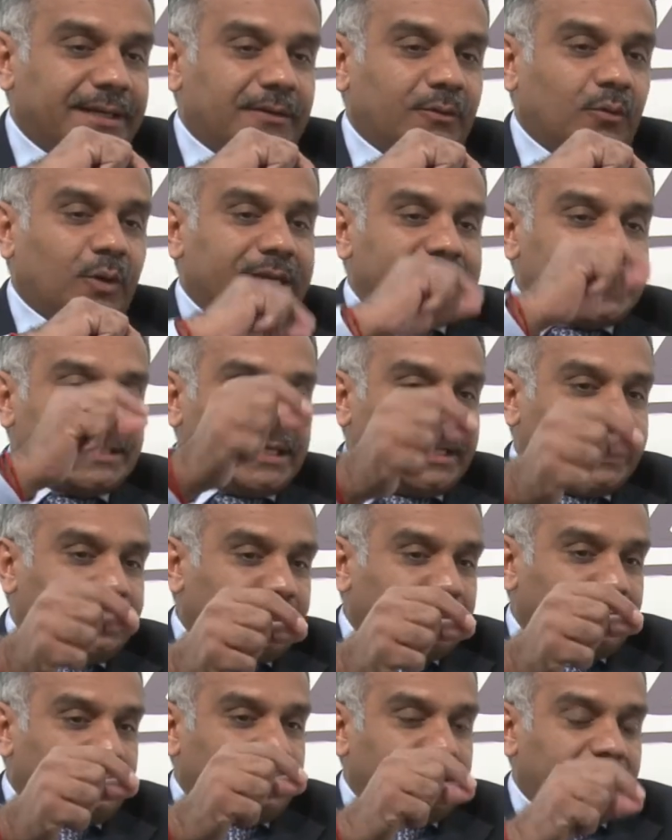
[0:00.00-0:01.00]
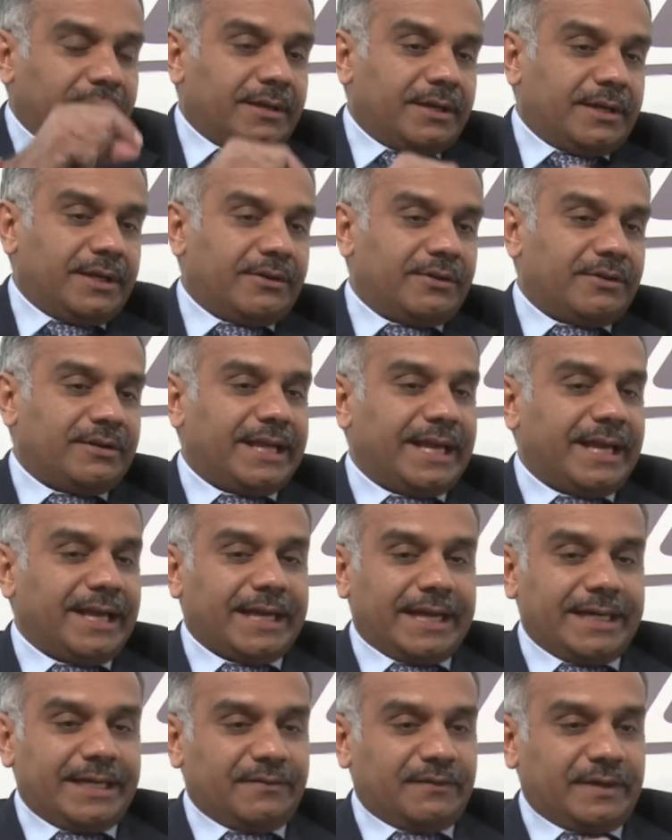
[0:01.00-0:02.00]
once in a day
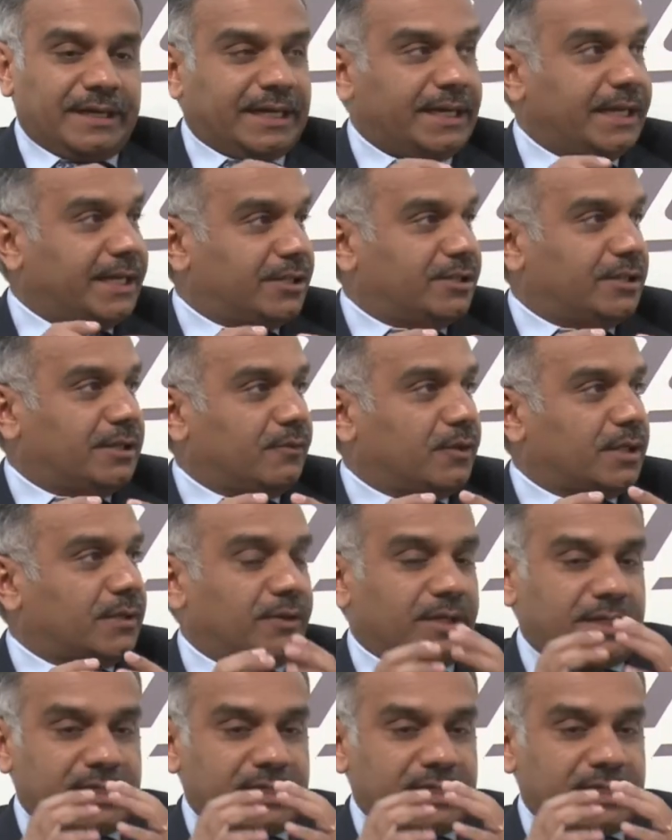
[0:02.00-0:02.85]
kind of a connection or whatever.